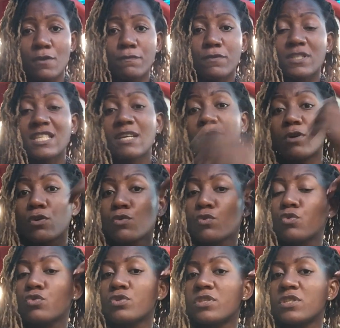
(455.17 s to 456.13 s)
for someone
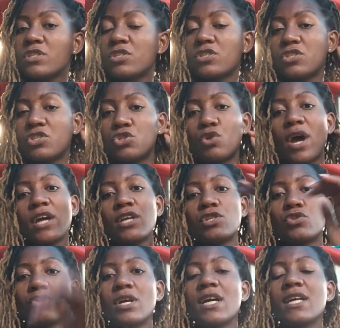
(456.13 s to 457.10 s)
who's
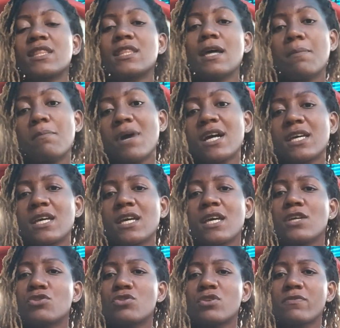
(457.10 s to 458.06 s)
trying to get their
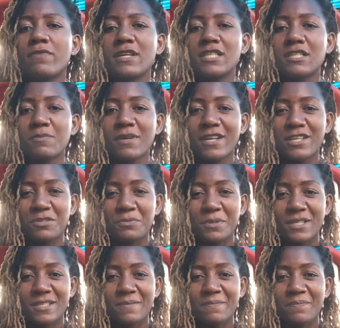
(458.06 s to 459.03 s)
marking into events
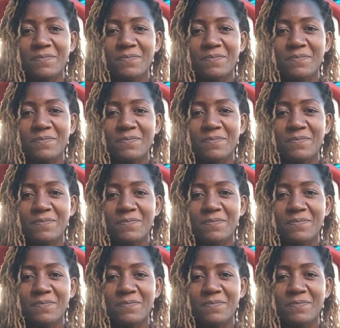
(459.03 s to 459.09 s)
management.